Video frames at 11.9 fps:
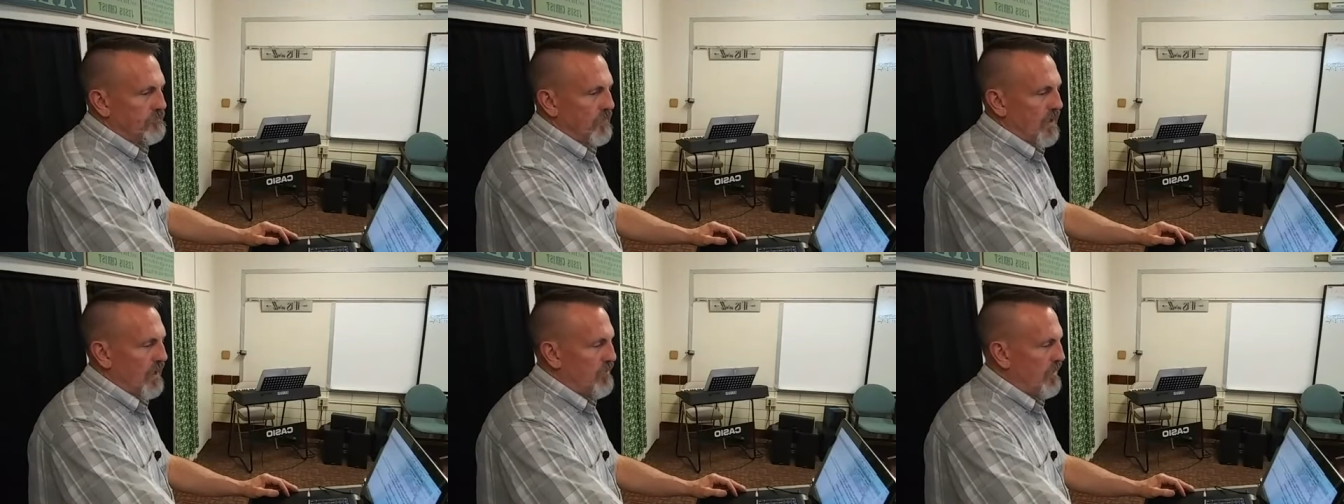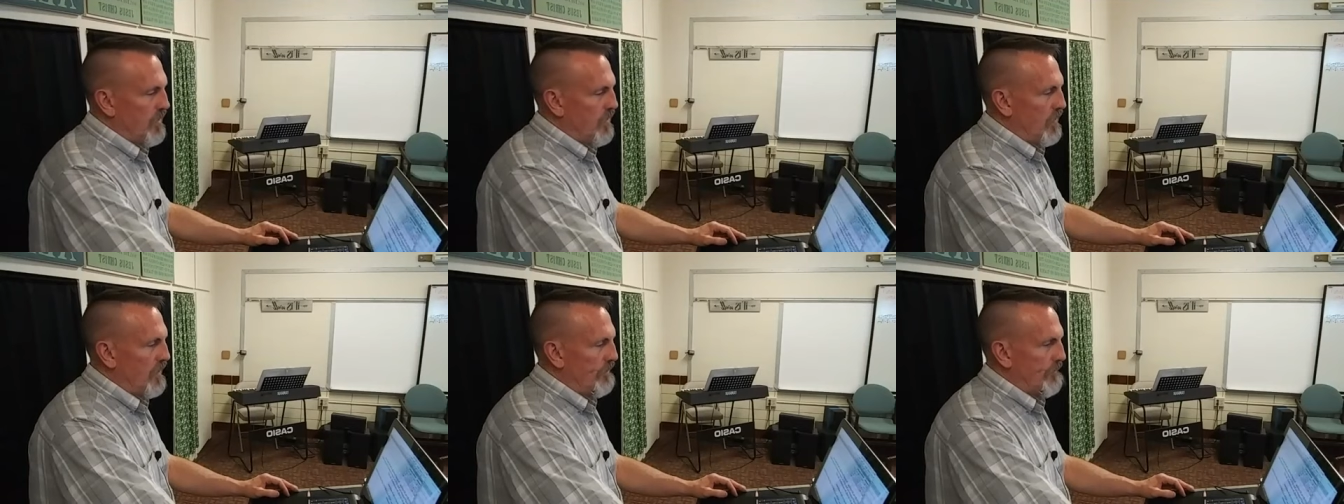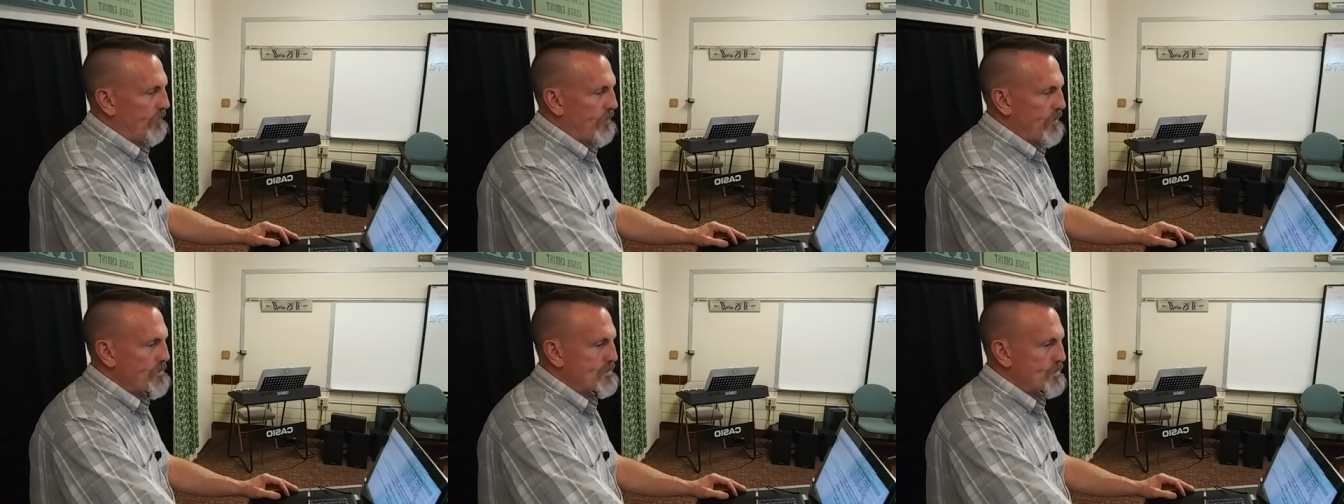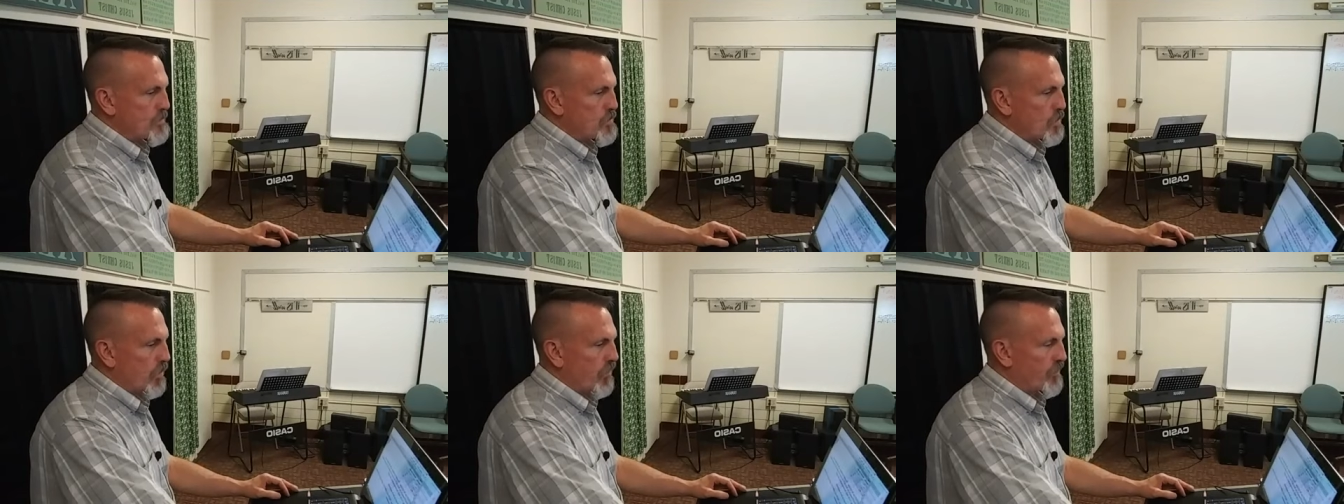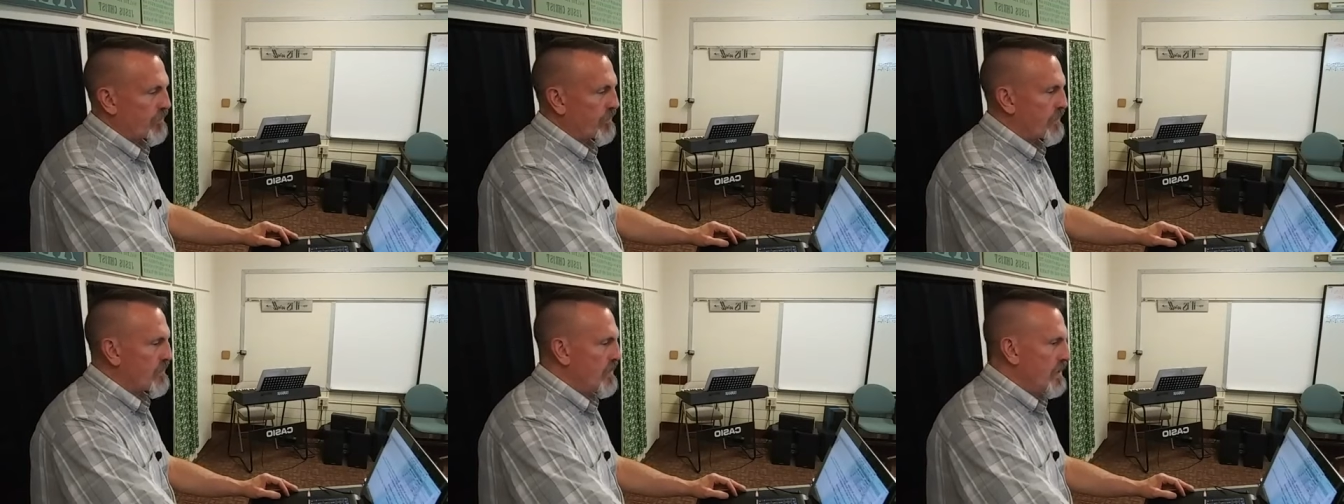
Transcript: Can't be doing it.